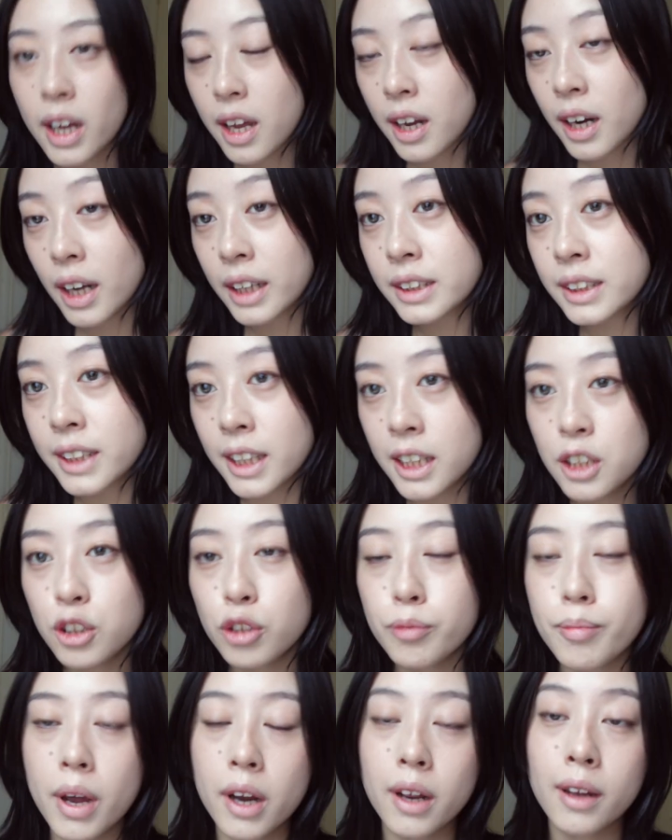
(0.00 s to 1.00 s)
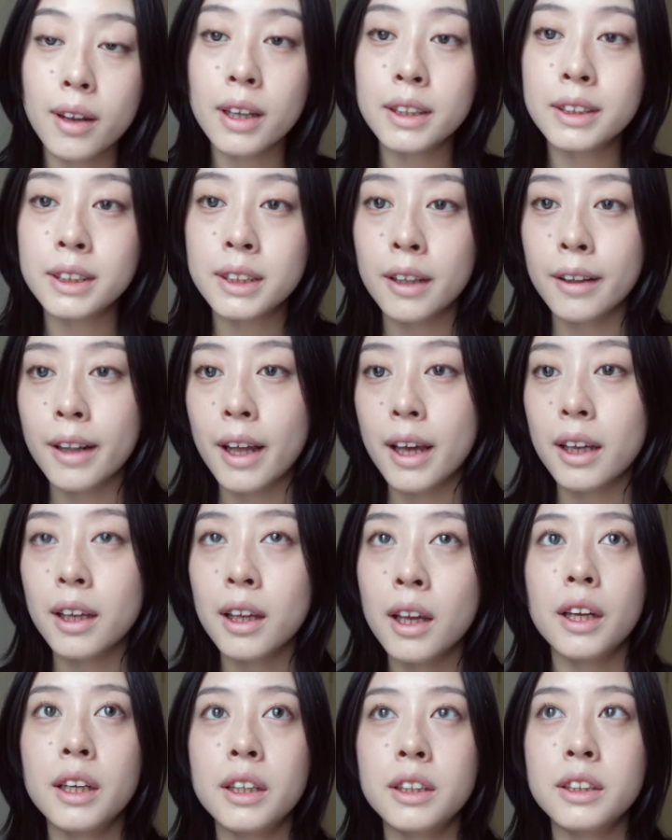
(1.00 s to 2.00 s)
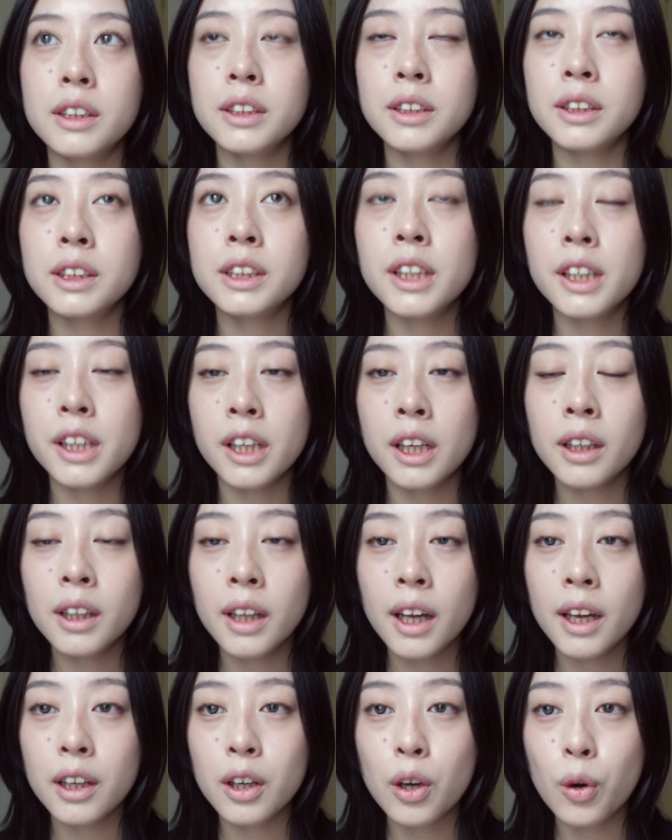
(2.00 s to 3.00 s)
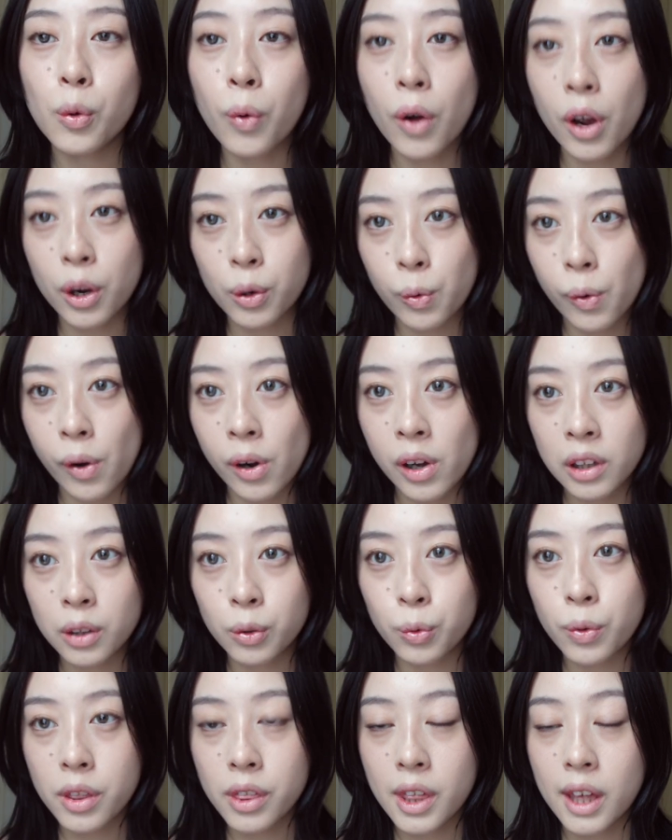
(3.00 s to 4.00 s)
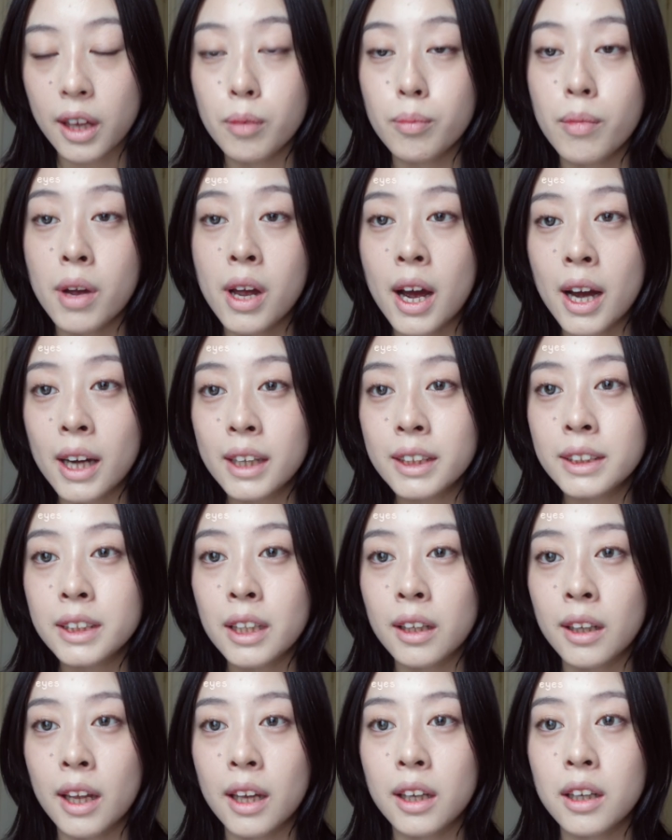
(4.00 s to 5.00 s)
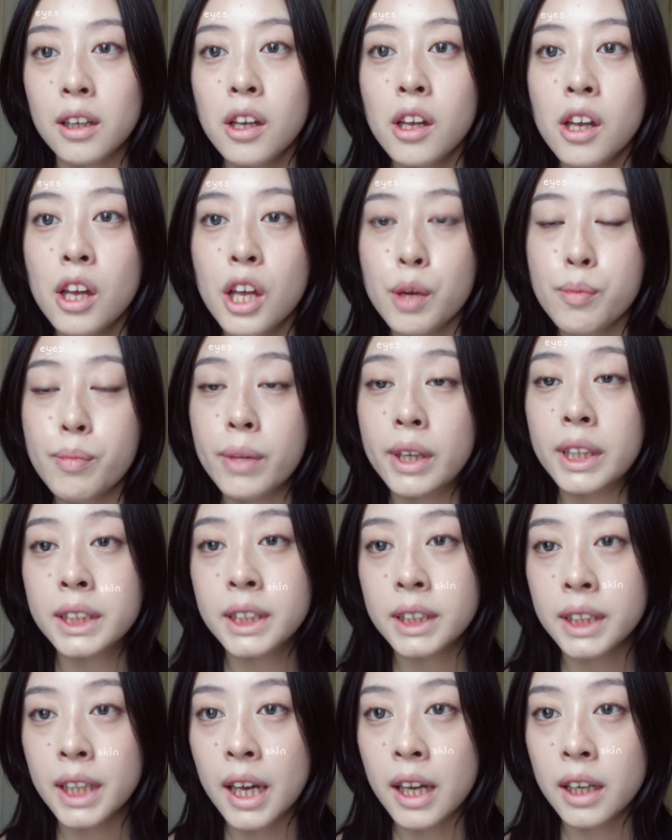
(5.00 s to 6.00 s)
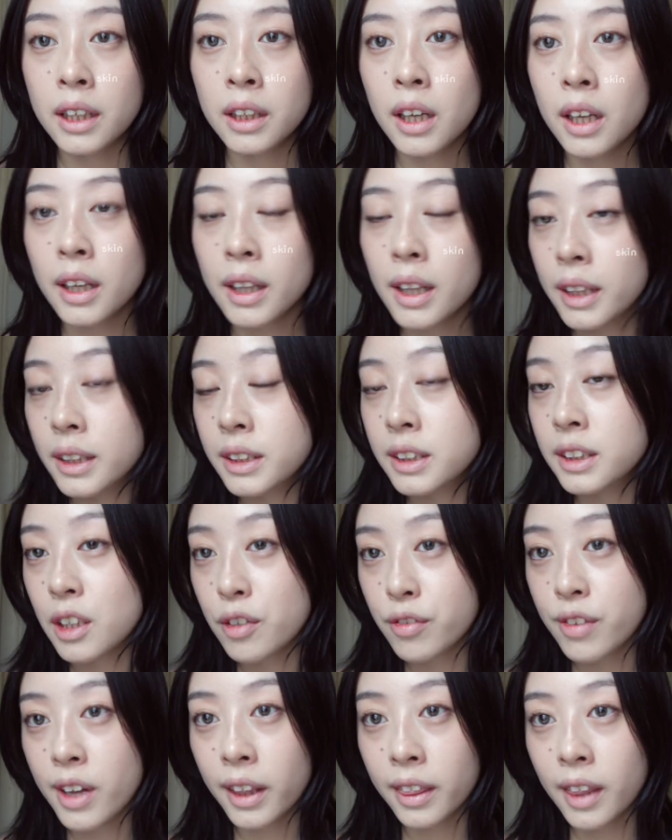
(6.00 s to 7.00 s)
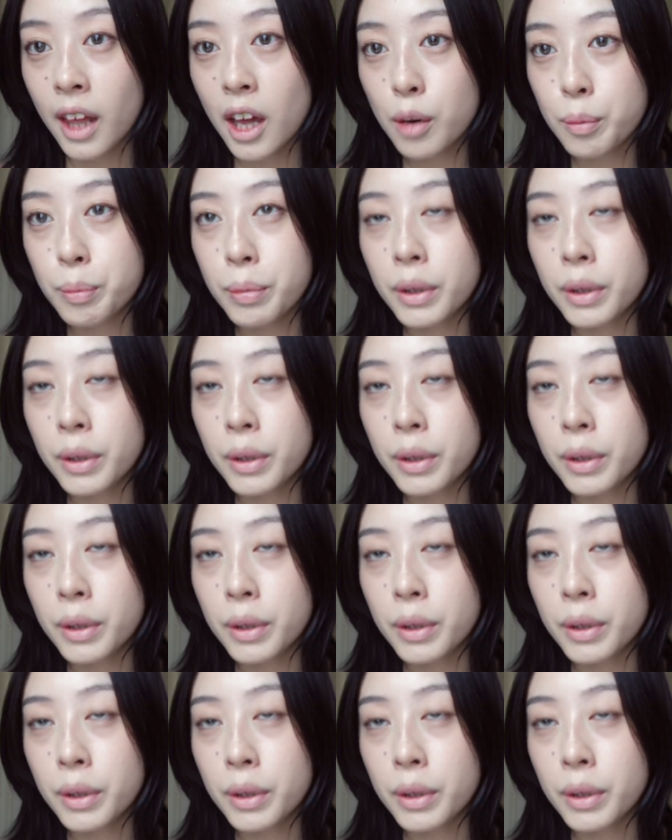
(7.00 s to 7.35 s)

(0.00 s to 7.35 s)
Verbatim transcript: And I say dramatic as in like, it just didn't like work well with like my eyes and like my skin and stuff like that.